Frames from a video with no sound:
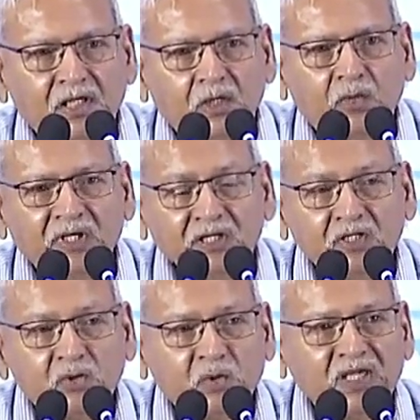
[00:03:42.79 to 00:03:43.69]
we need
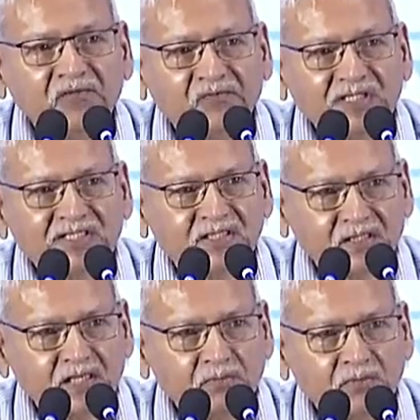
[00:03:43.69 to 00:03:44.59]
to invest in
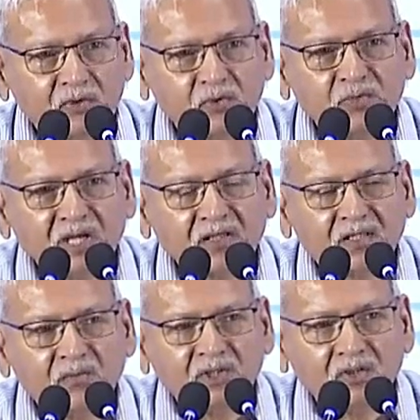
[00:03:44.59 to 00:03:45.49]
them to make
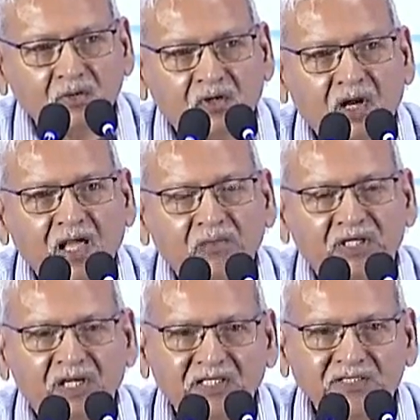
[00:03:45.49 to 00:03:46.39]
them into climate
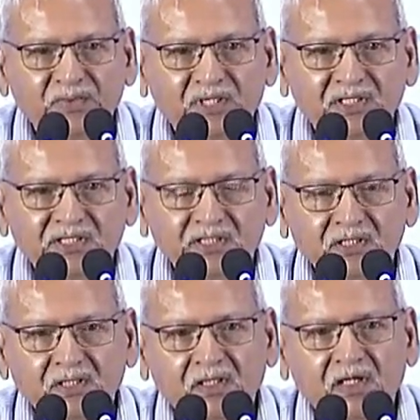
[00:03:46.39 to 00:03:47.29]
experts,
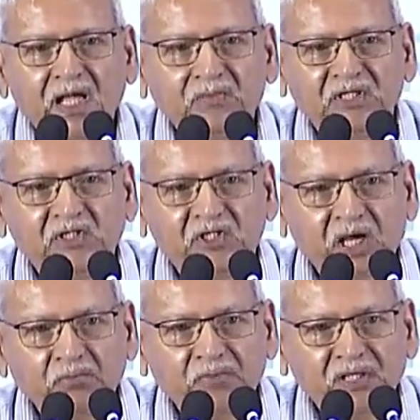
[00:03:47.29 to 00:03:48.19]
climate
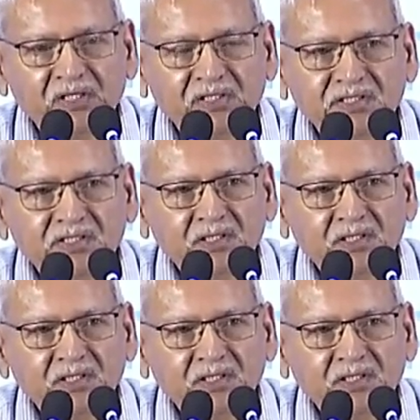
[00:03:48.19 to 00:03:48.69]
champions,